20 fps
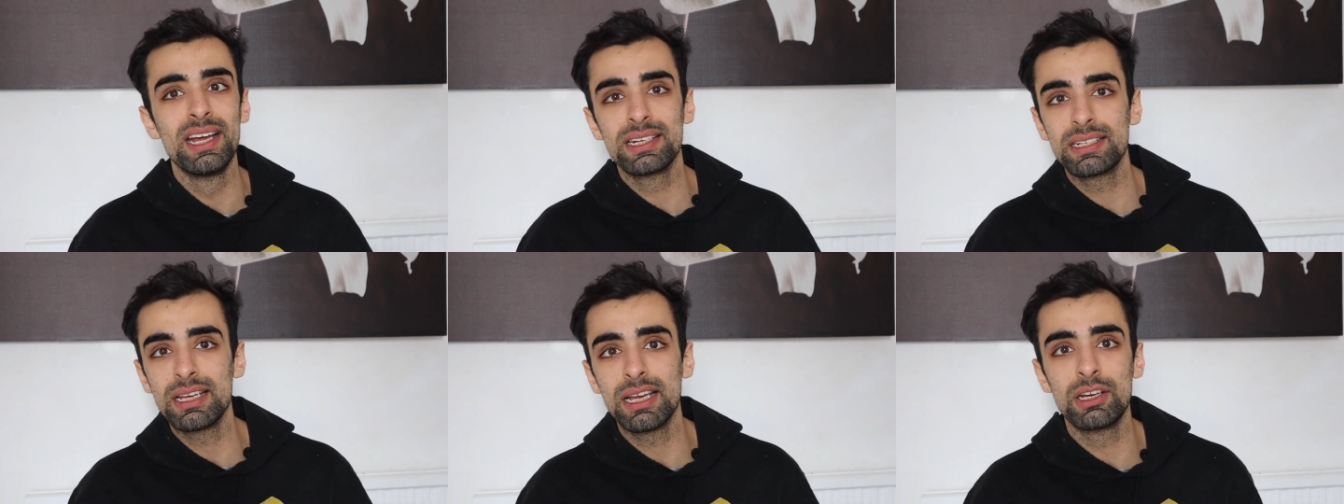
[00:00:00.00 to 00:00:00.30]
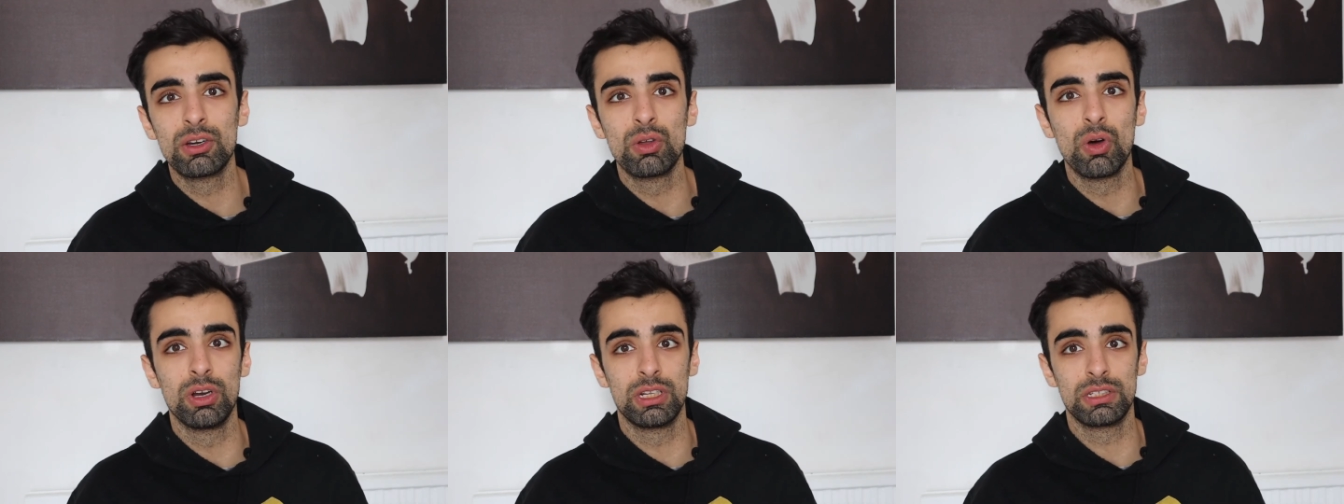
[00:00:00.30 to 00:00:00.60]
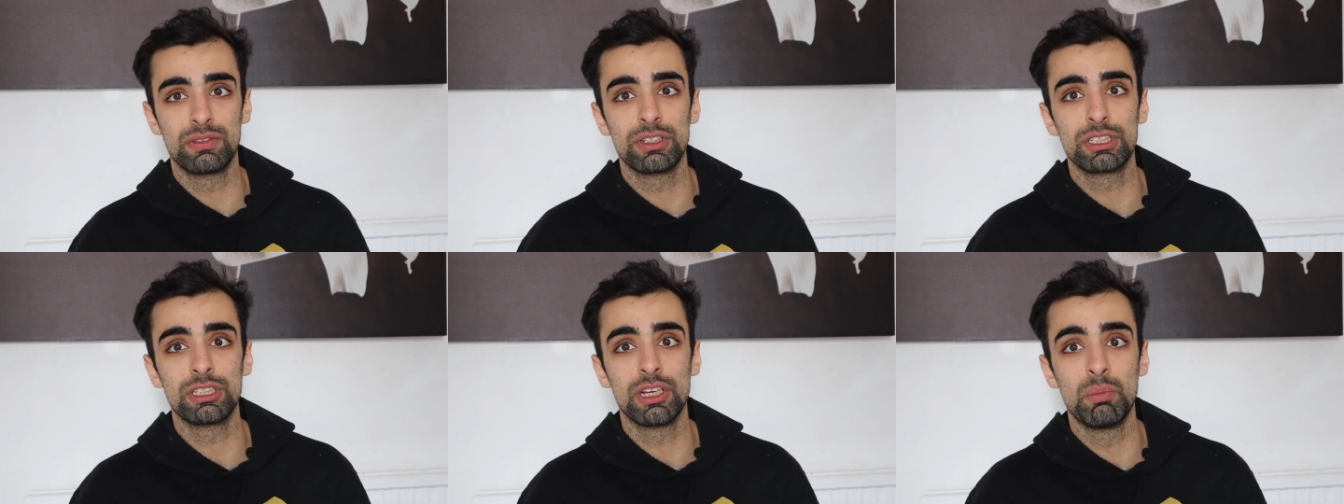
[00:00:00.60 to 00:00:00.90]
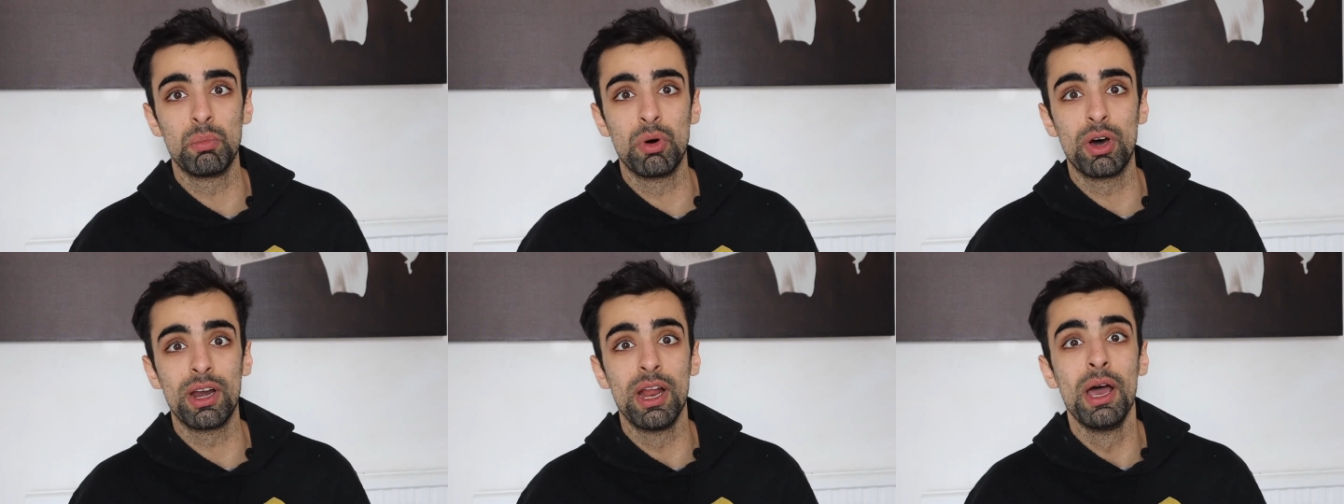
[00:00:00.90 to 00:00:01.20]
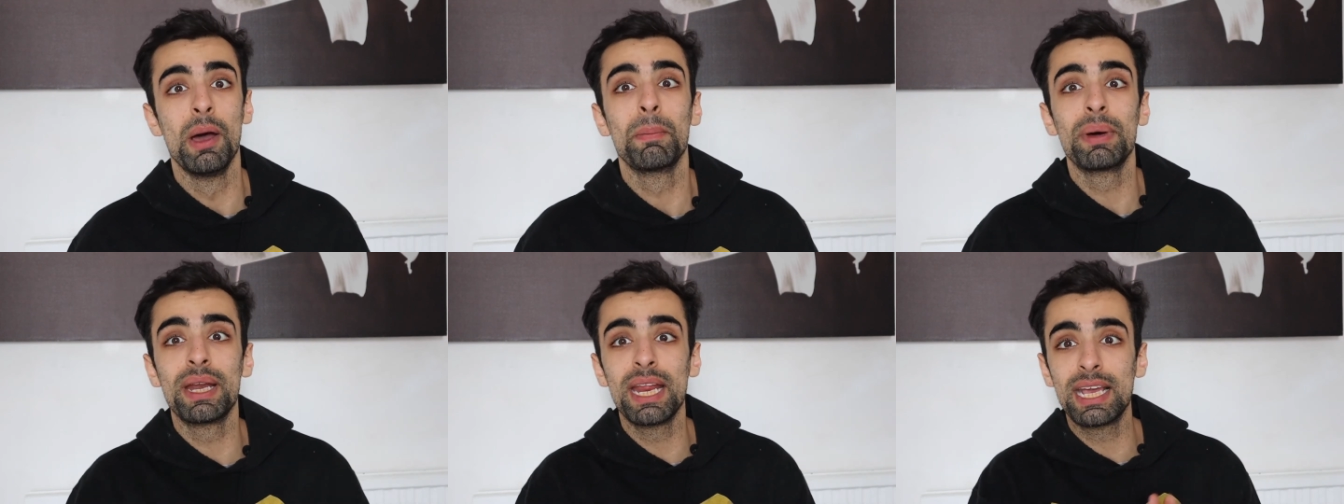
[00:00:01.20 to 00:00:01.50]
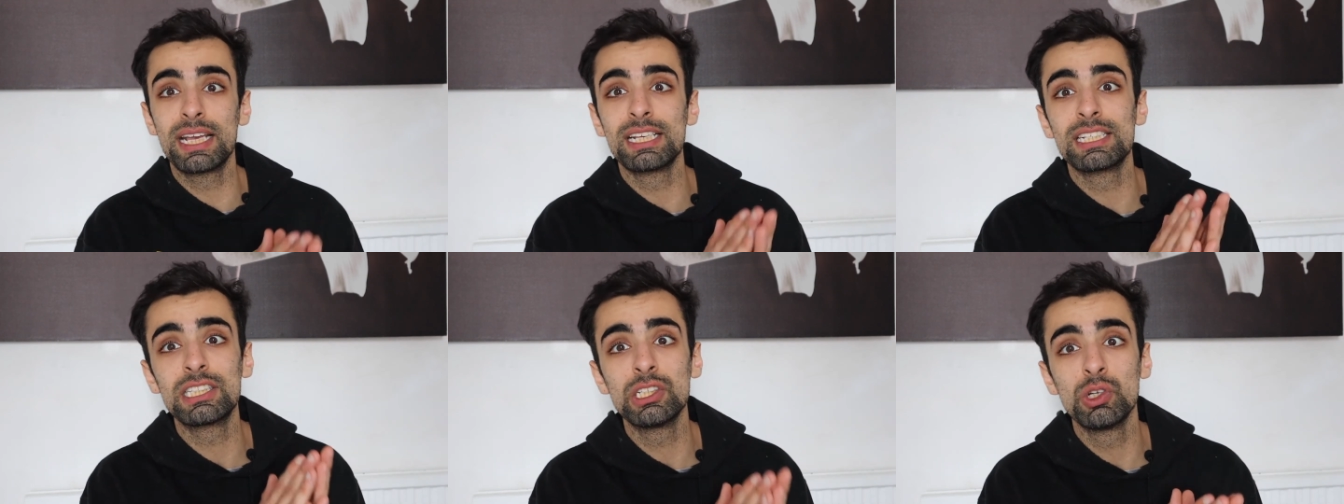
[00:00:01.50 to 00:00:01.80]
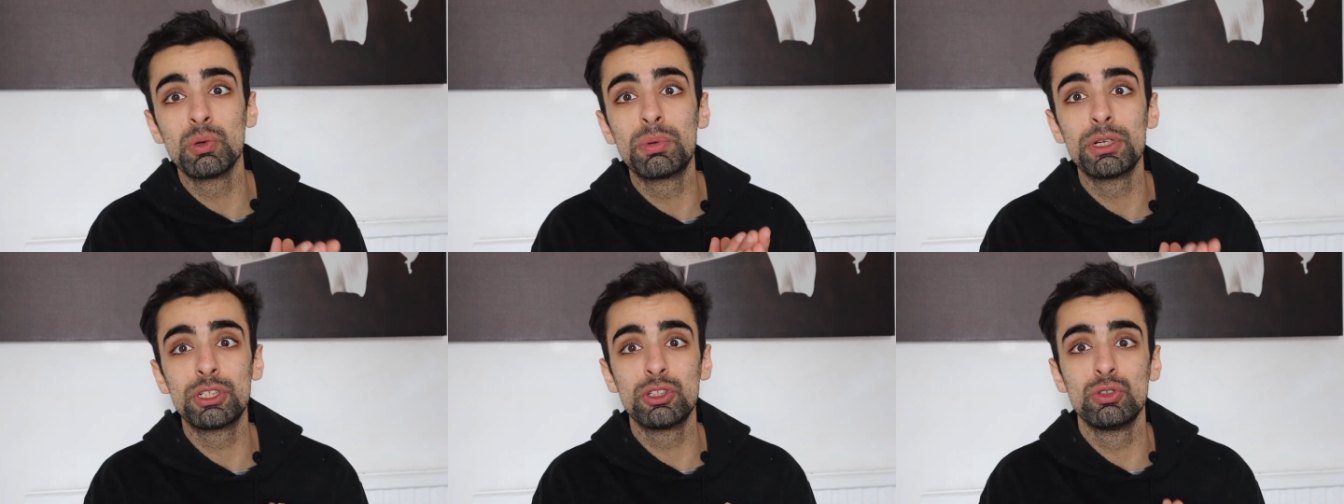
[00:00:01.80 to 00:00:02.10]
$10 for someone, but they can
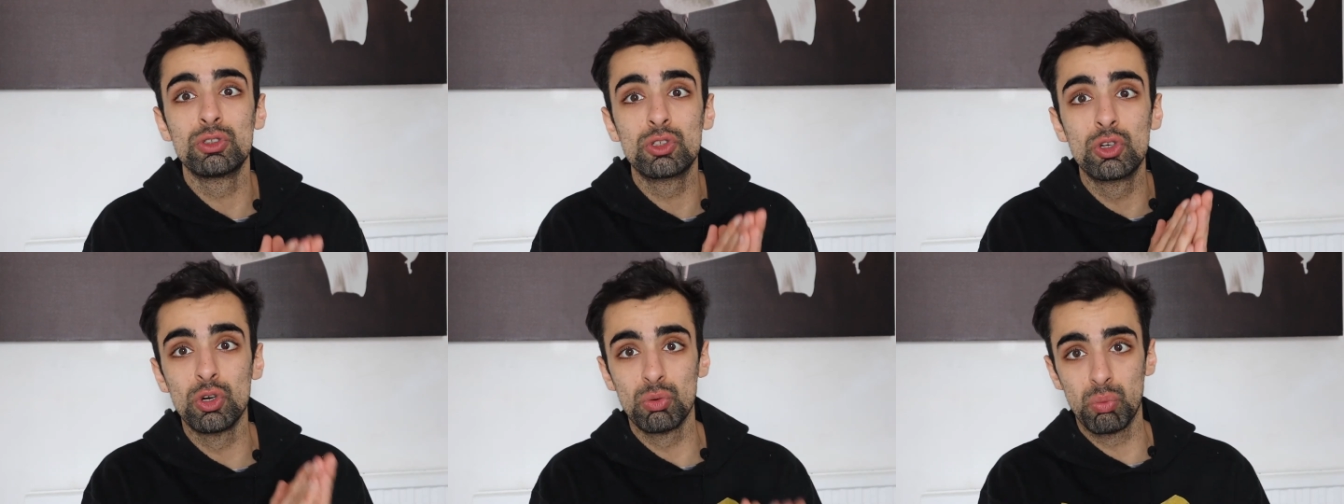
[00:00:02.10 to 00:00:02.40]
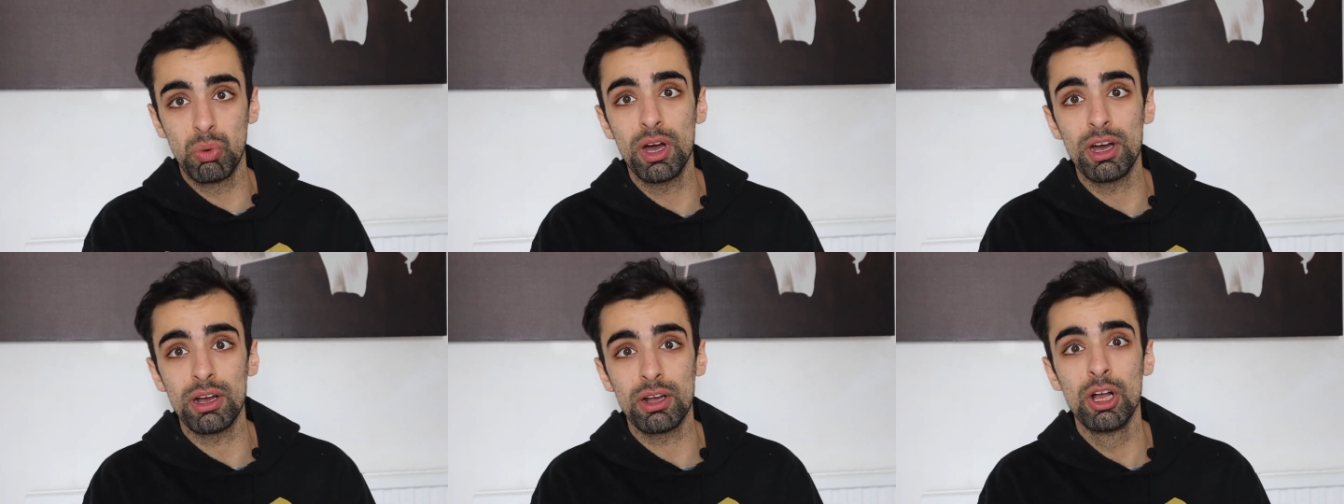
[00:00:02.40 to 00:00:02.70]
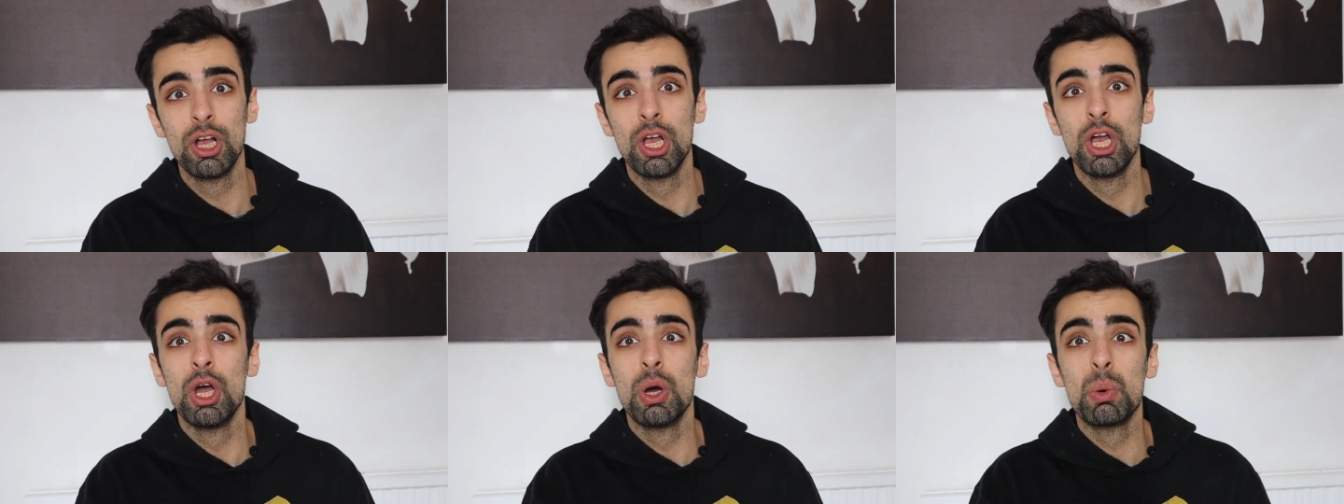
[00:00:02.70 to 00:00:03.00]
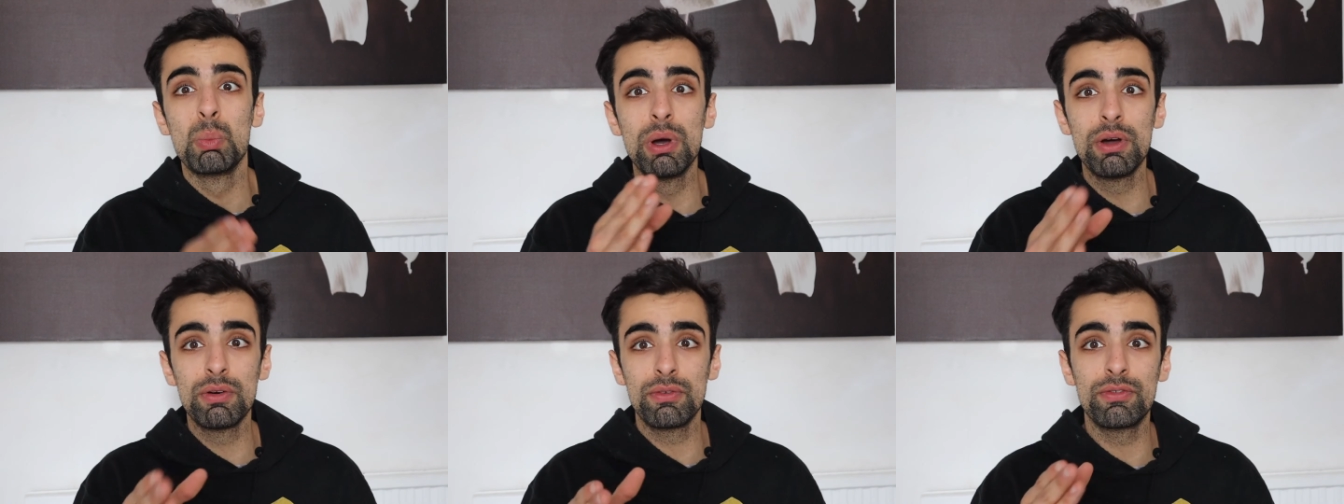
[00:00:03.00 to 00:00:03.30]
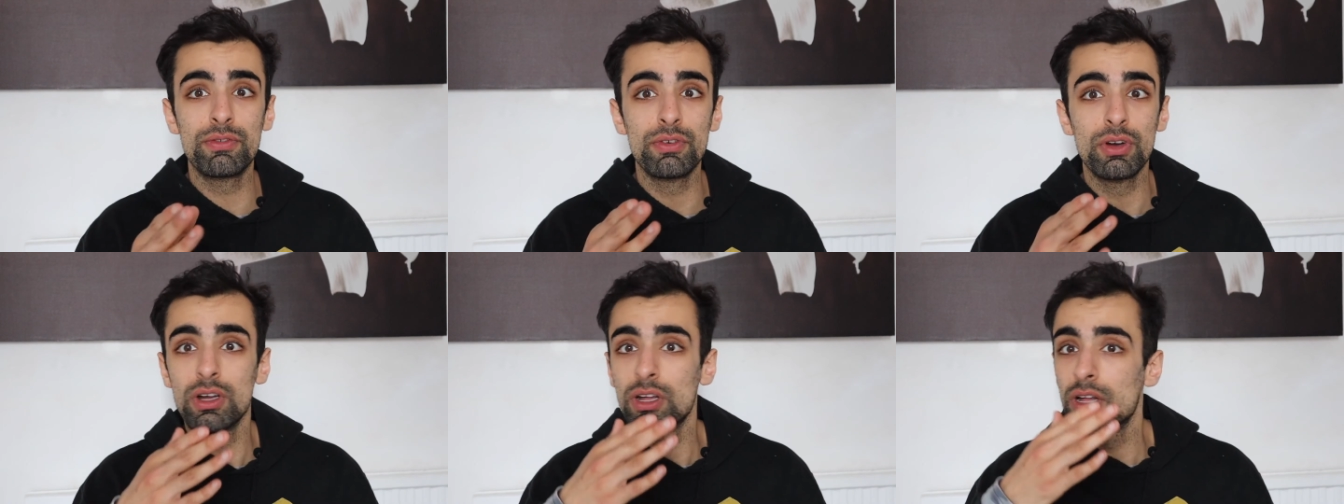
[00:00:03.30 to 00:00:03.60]
still produce good work. With